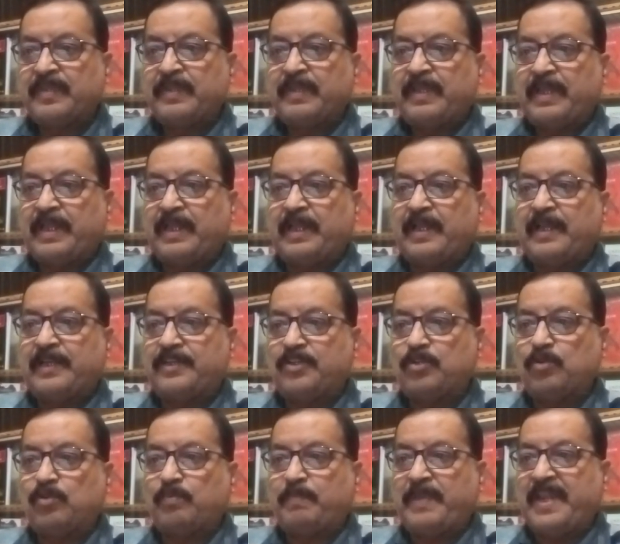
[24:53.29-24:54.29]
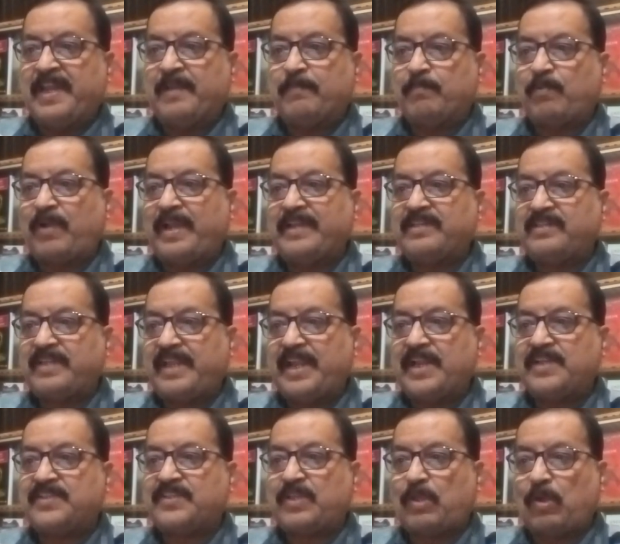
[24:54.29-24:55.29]
to pinpoint
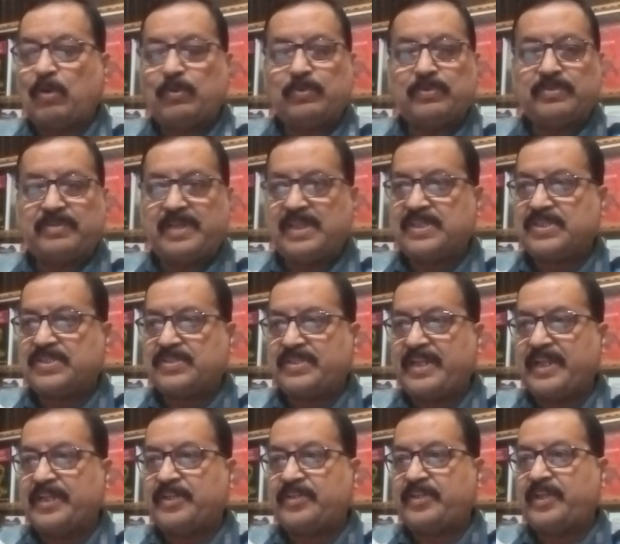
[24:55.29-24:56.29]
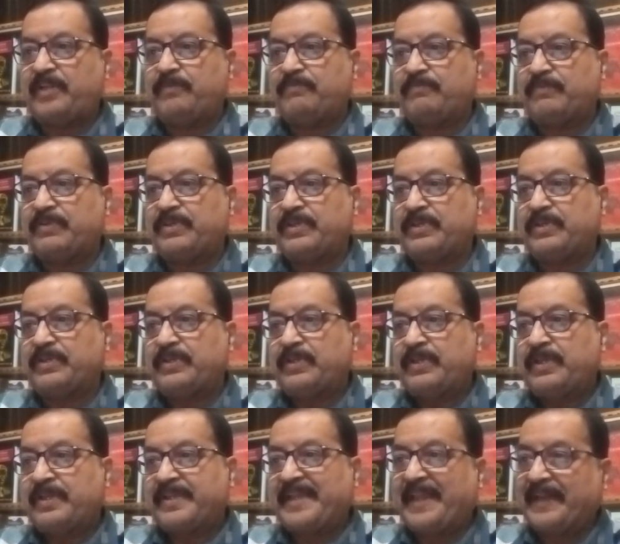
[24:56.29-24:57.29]
its own distinctive
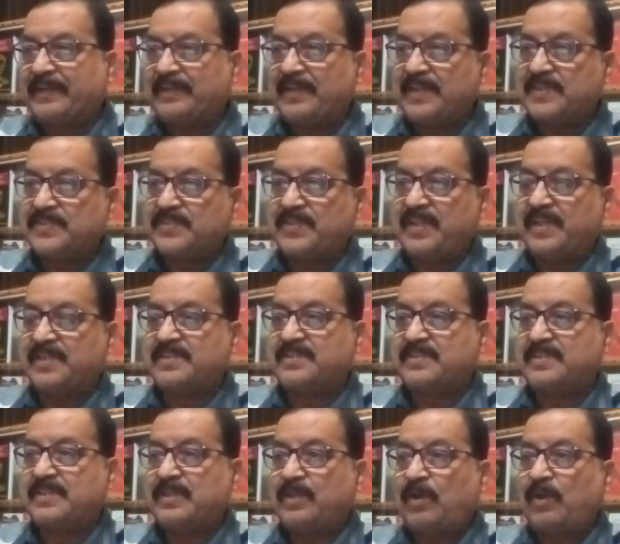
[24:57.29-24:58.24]
characteristics.